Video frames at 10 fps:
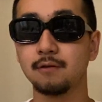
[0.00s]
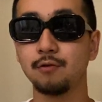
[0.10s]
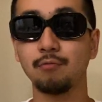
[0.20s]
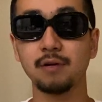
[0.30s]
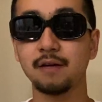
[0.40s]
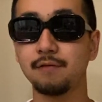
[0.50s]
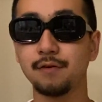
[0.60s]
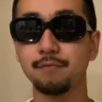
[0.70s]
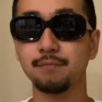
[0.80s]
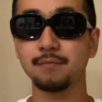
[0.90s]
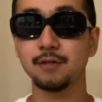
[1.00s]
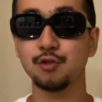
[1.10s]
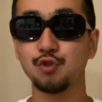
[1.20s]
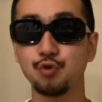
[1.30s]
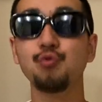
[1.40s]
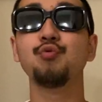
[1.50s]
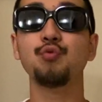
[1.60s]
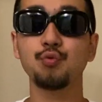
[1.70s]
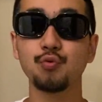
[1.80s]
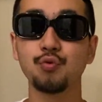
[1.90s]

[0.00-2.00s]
don't give up too